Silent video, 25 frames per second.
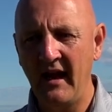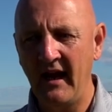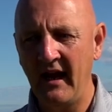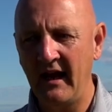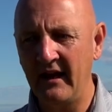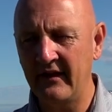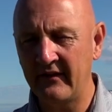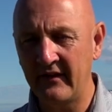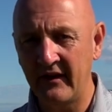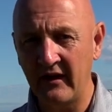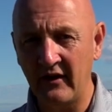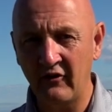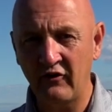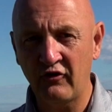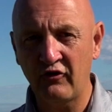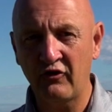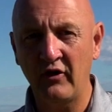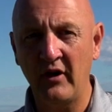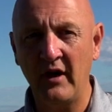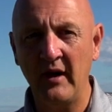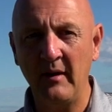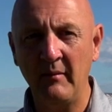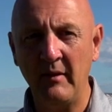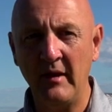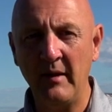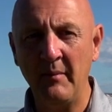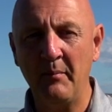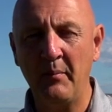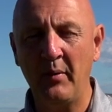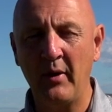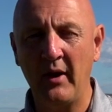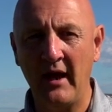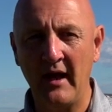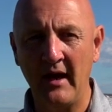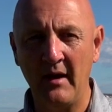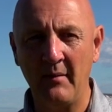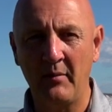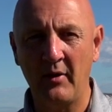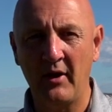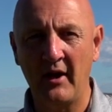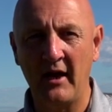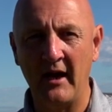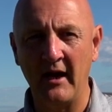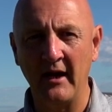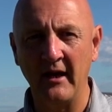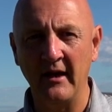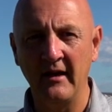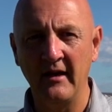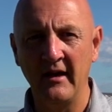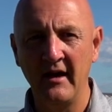It's an extremely playable
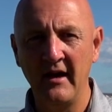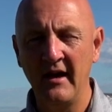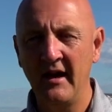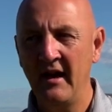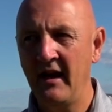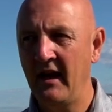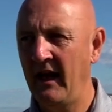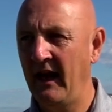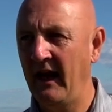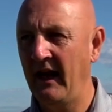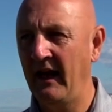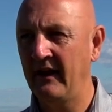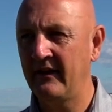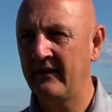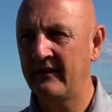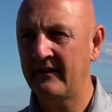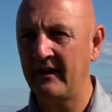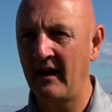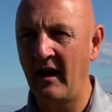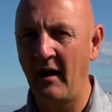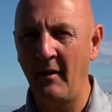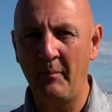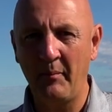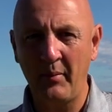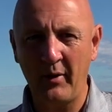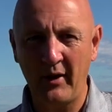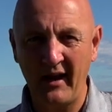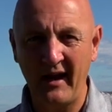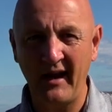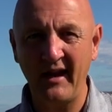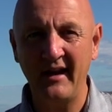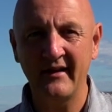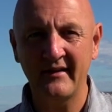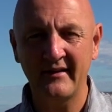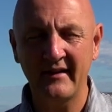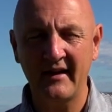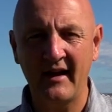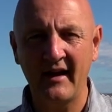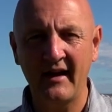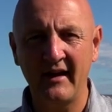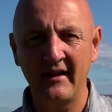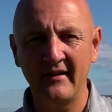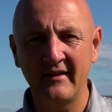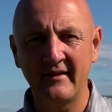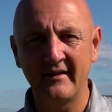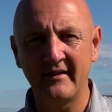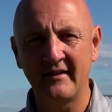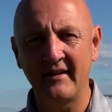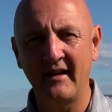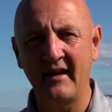iron. It's a player's
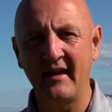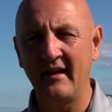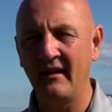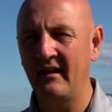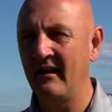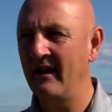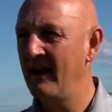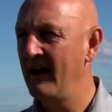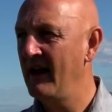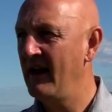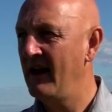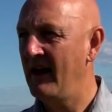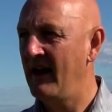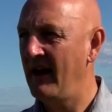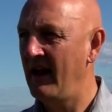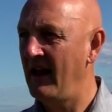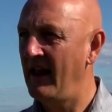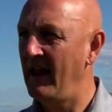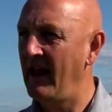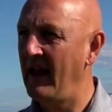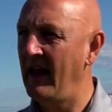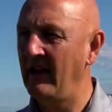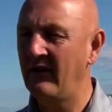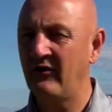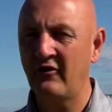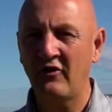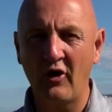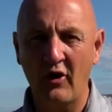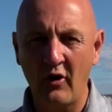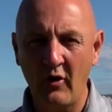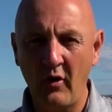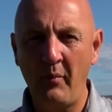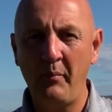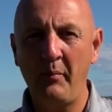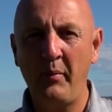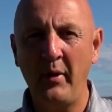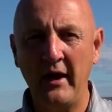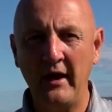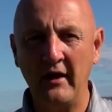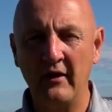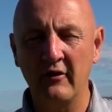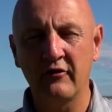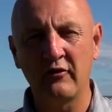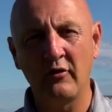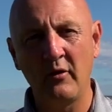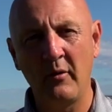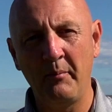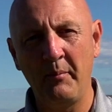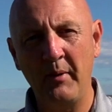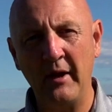iron still. It's going to appeal
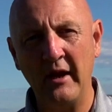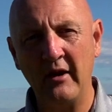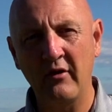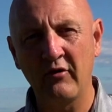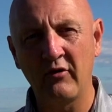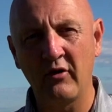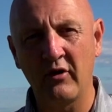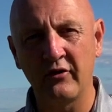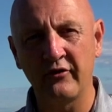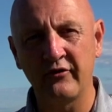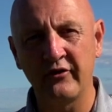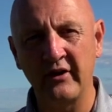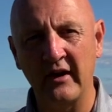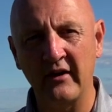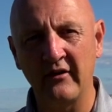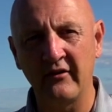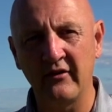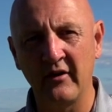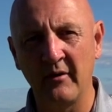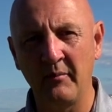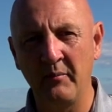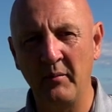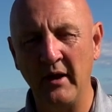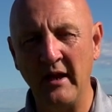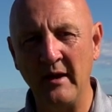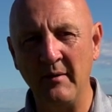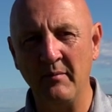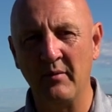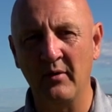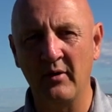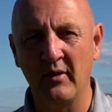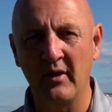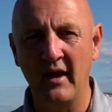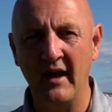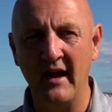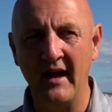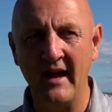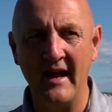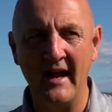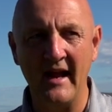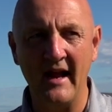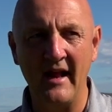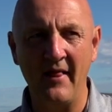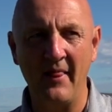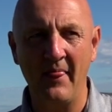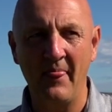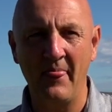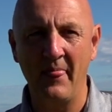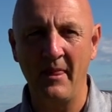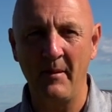to a big cross section of people.
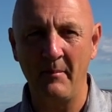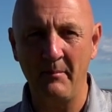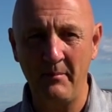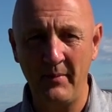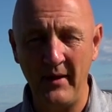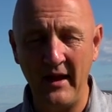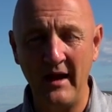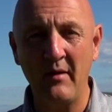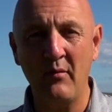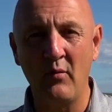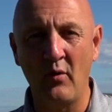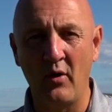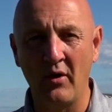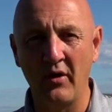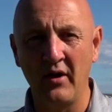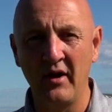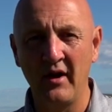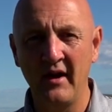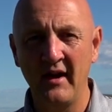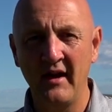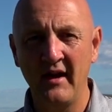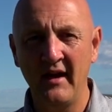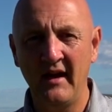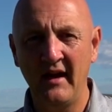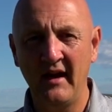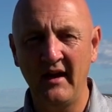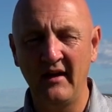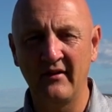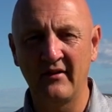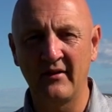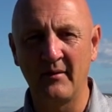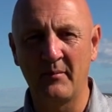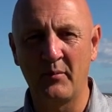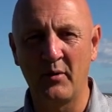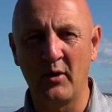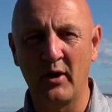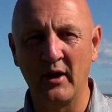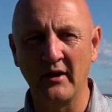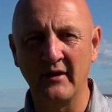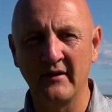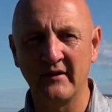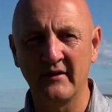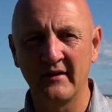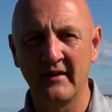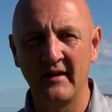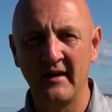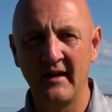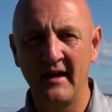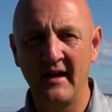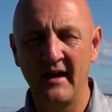The big one is the price.